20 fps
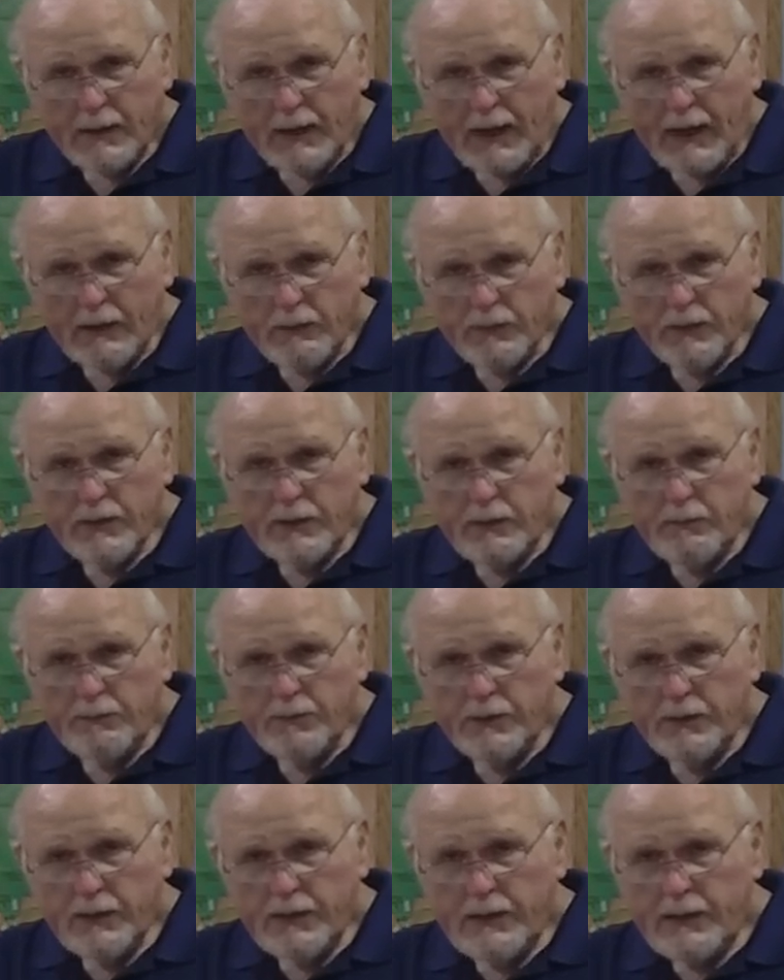I really
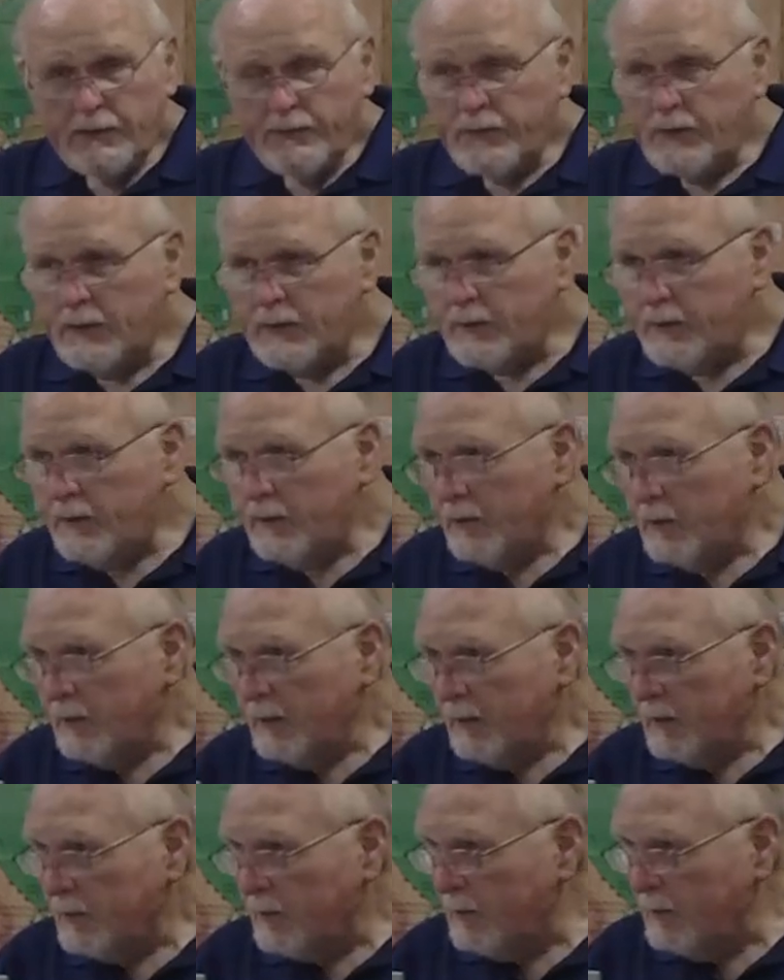believe that
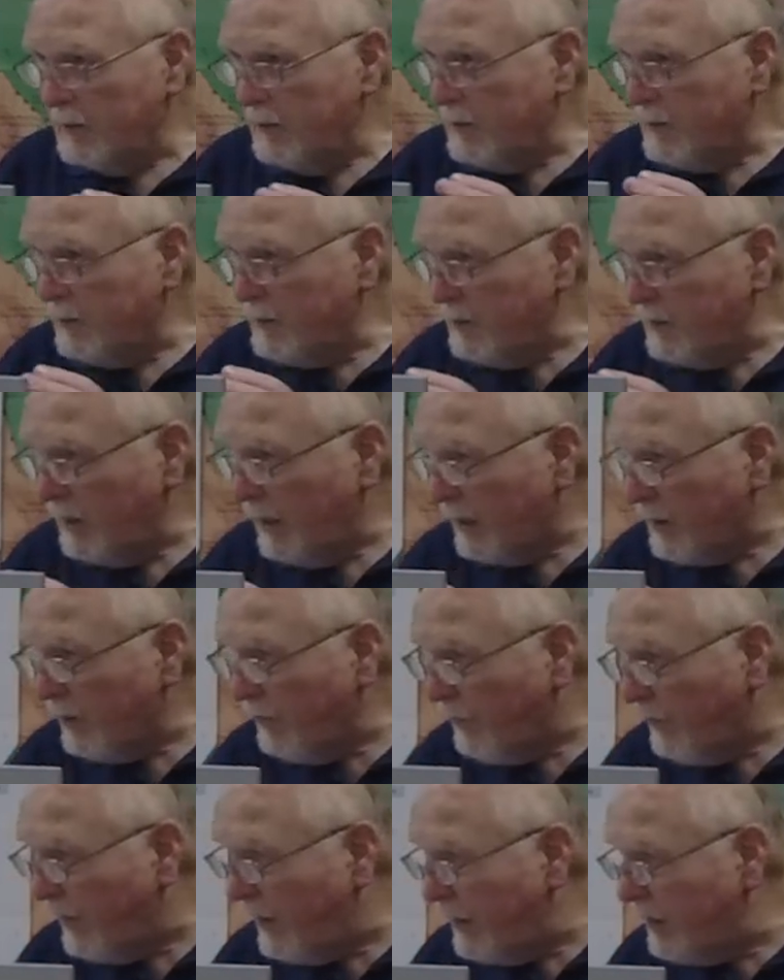God
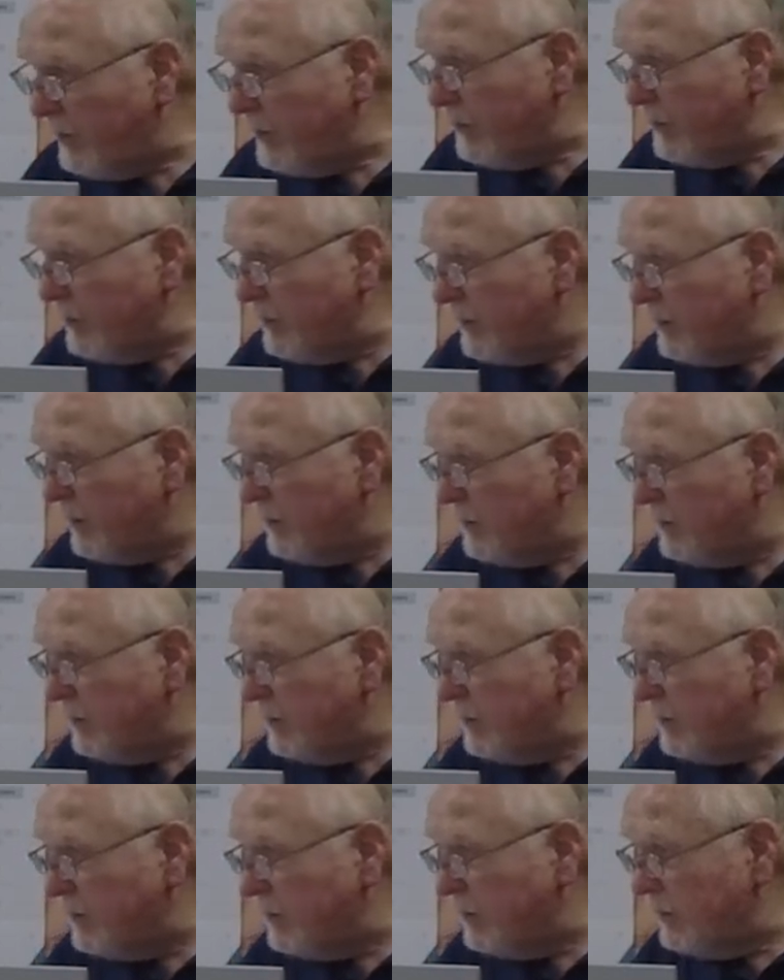the Father,
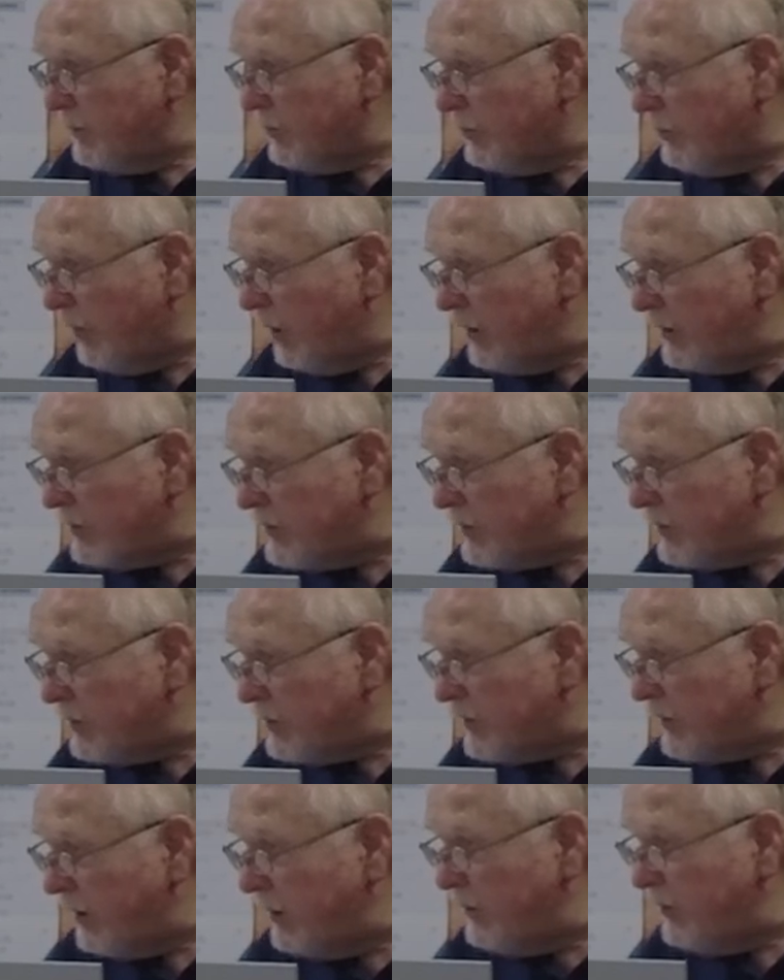Christ the
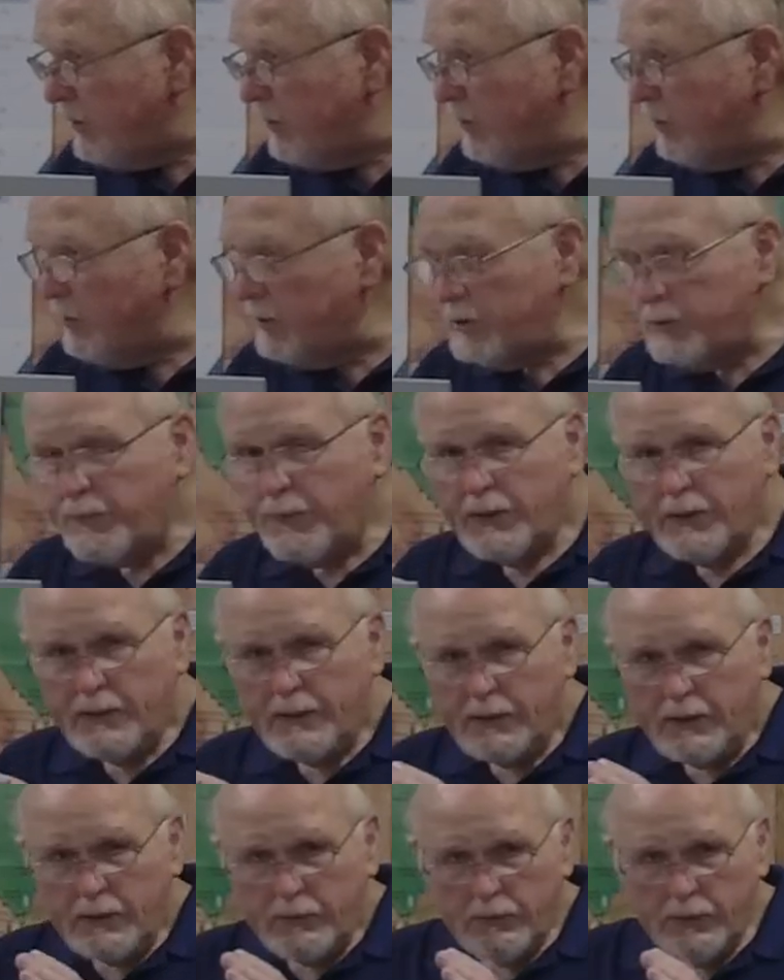Son, and the Holy
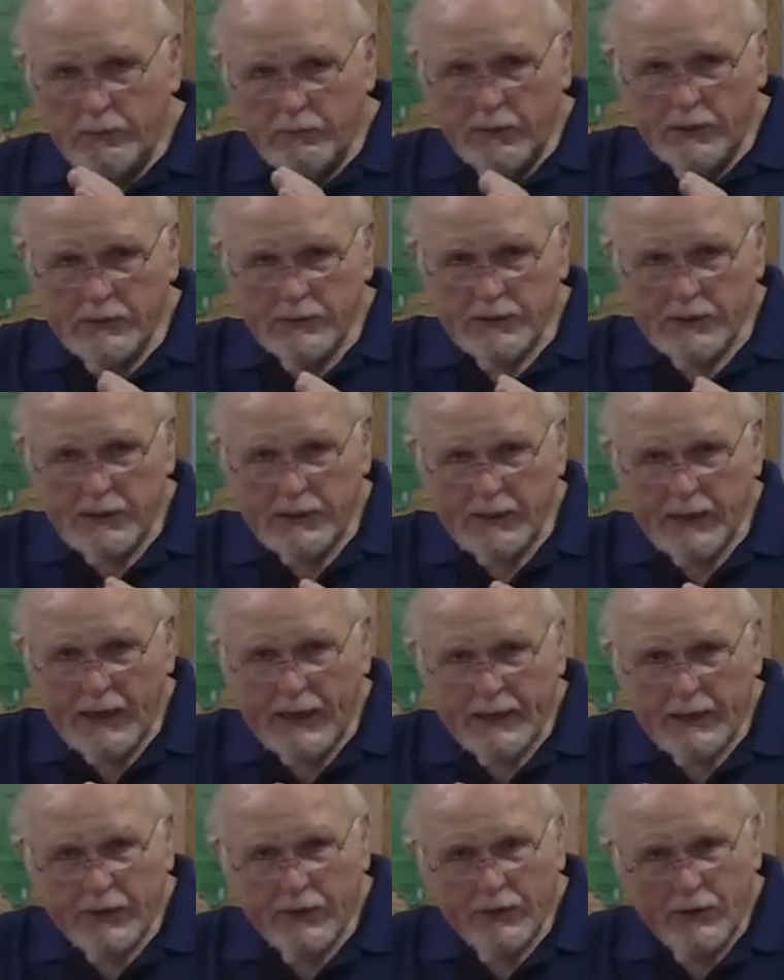Spirit were the ones that
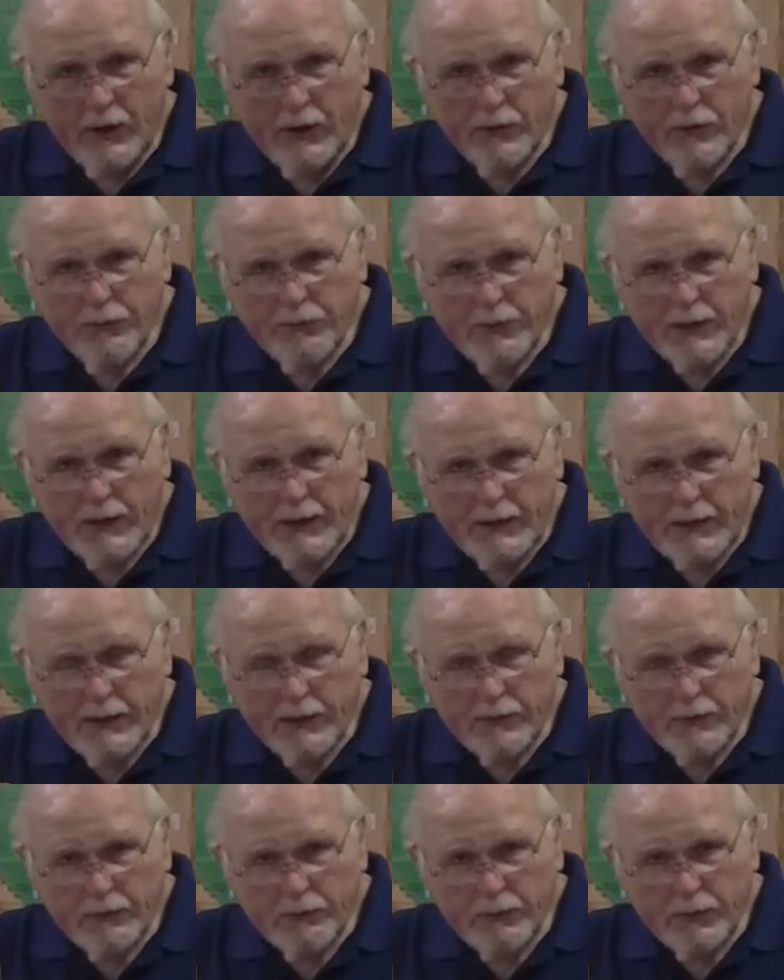guided all the writing
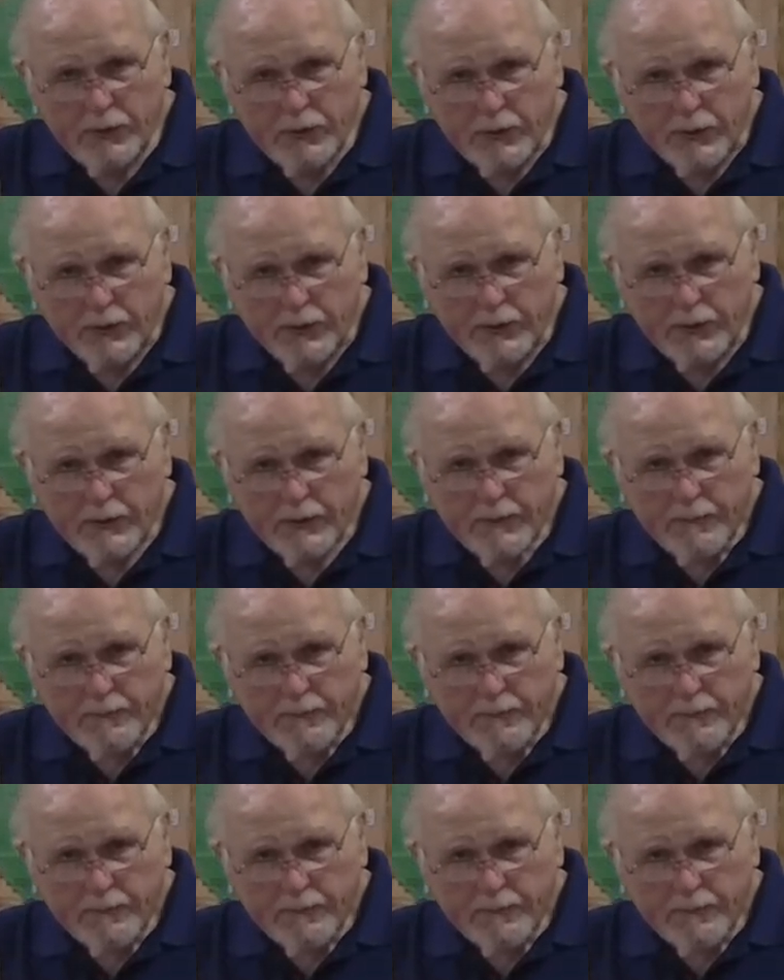of the word.